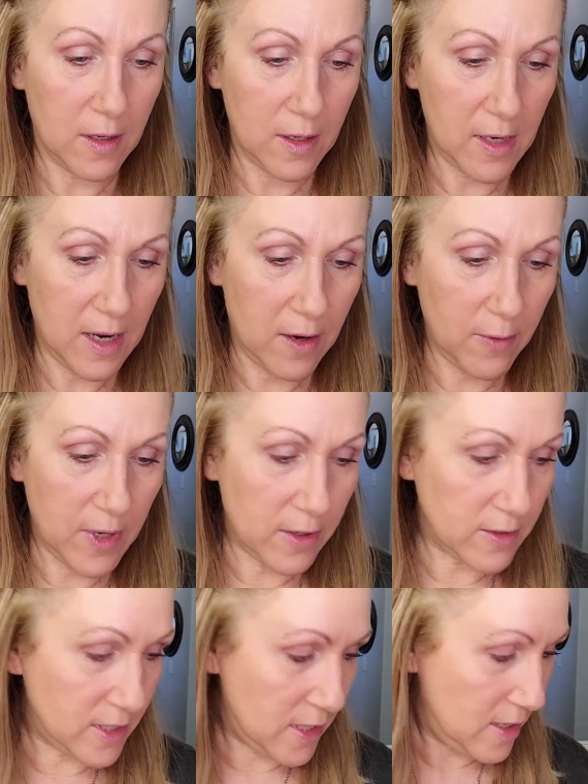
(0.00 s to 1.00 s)
Now we are
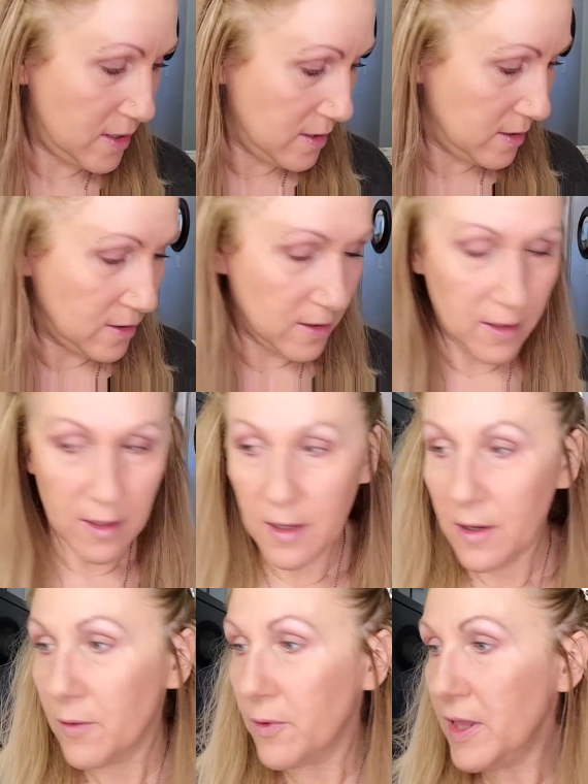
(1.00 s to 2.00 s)
done
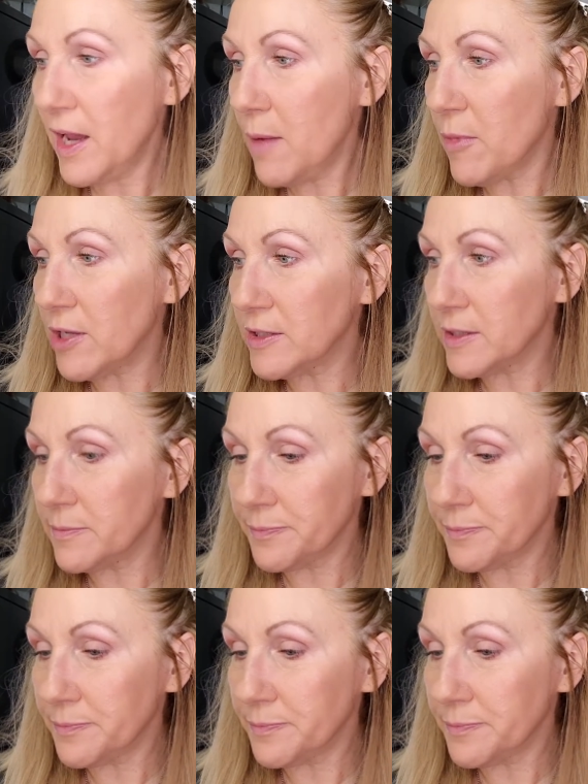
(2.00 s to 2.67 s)
with the eyeballs.